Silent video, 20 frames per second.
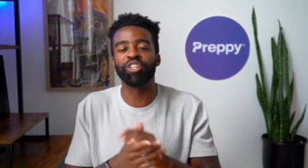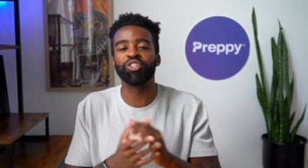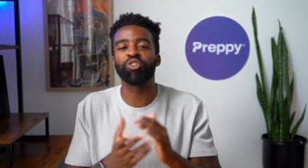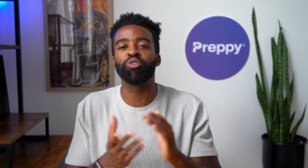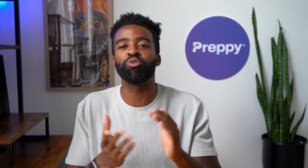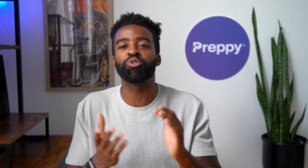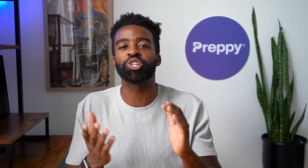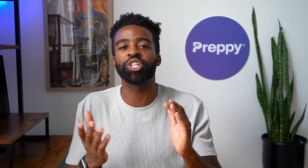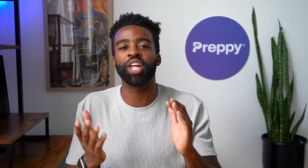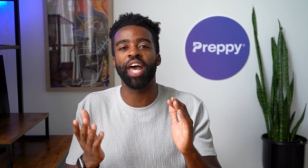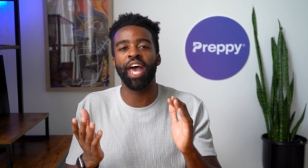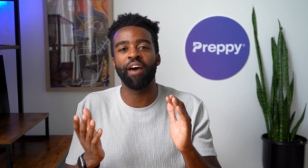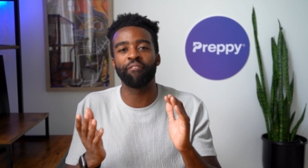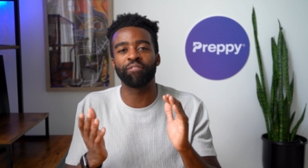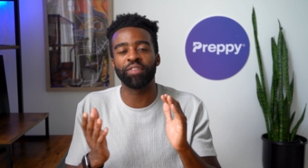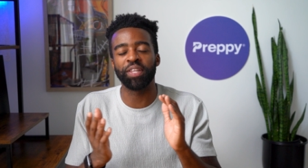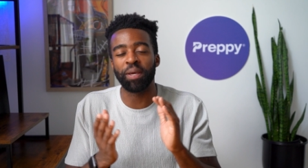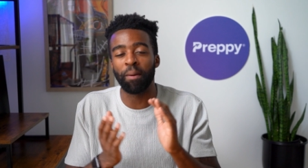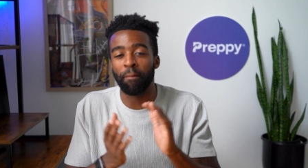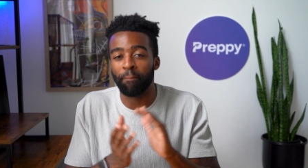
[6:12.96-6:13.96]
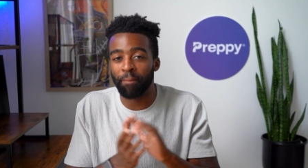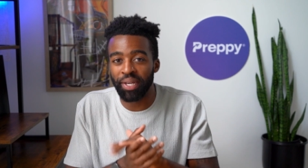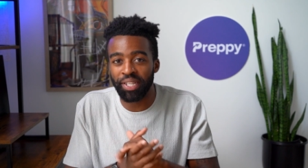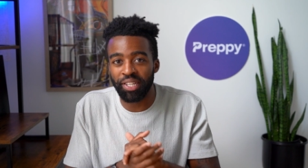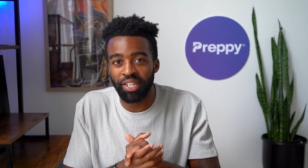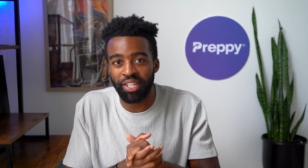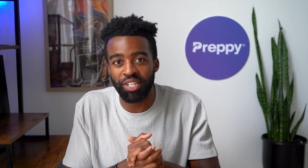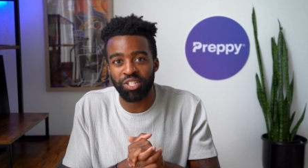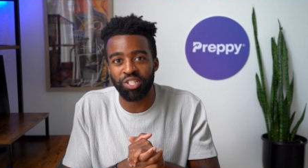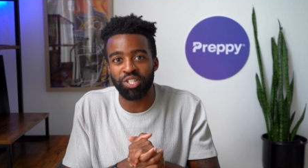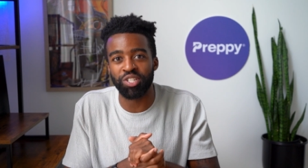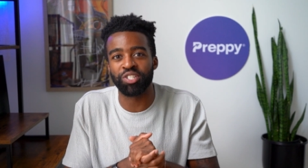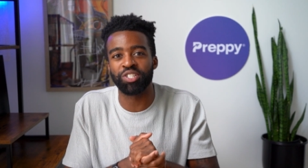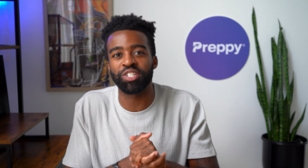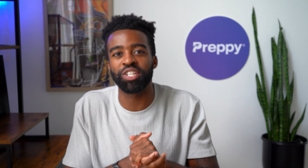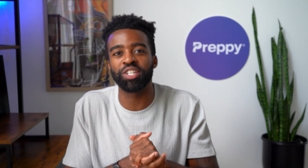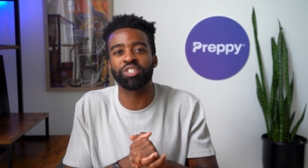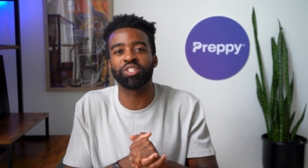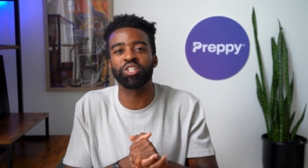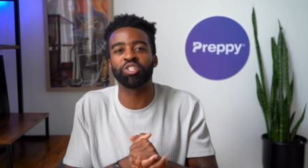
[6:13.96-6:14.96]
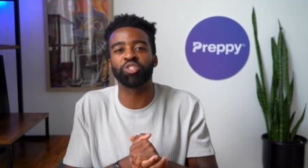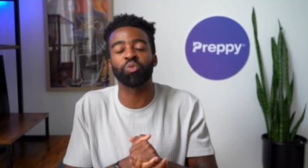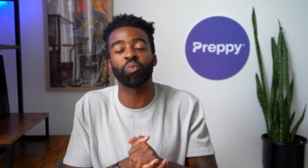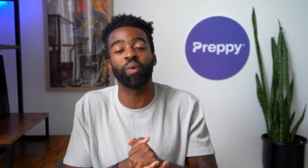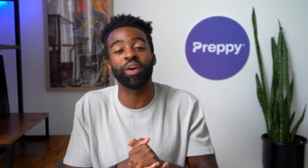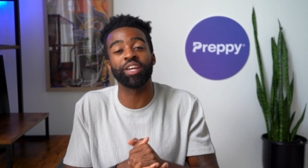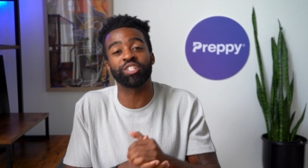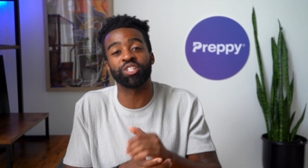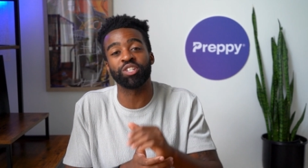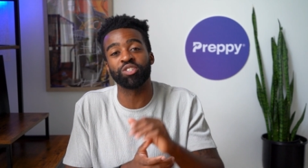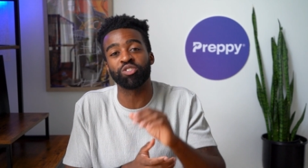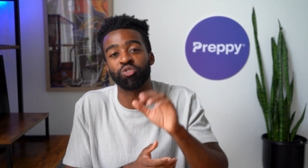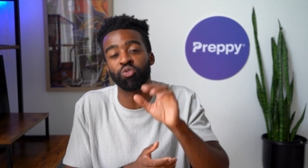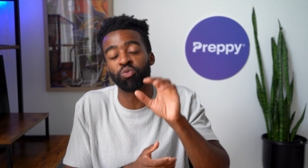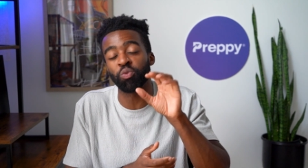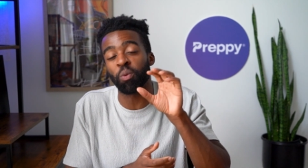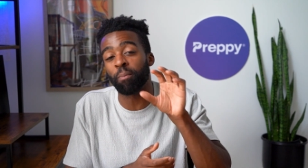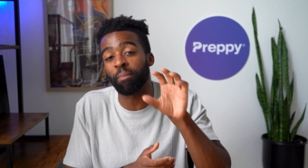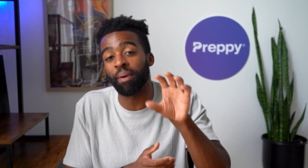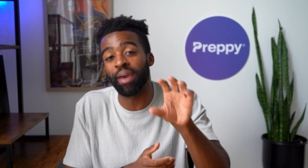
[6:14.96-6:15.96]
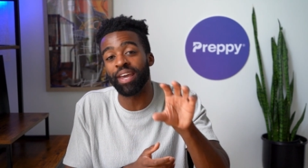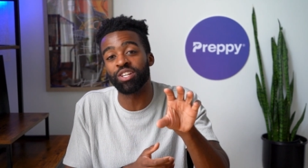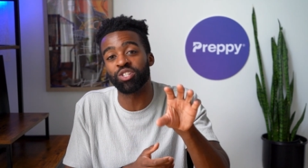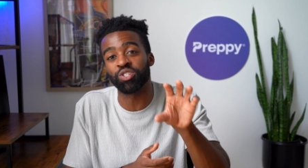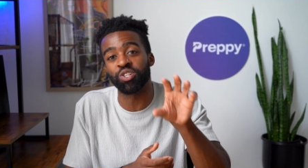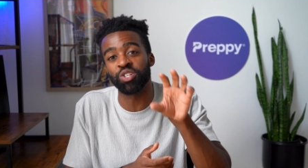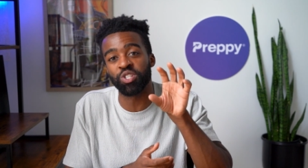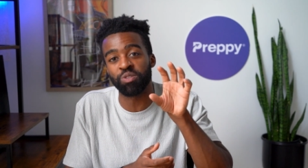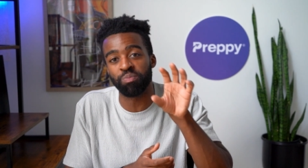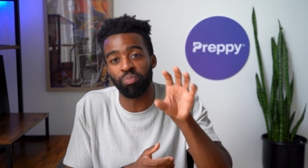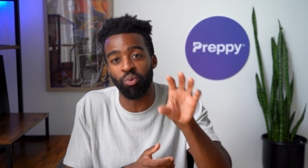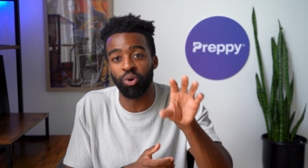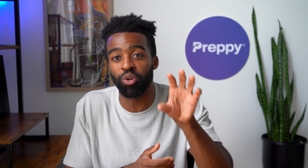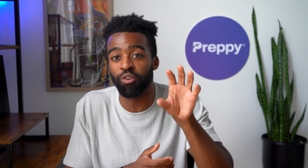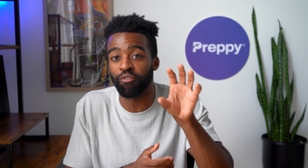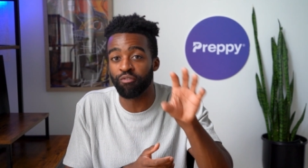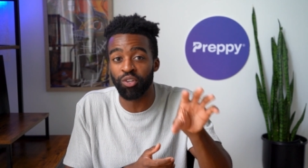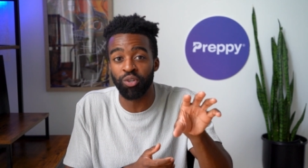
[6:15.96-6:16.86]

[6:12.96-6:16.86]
and you should have the ability to see situations through the patient's point of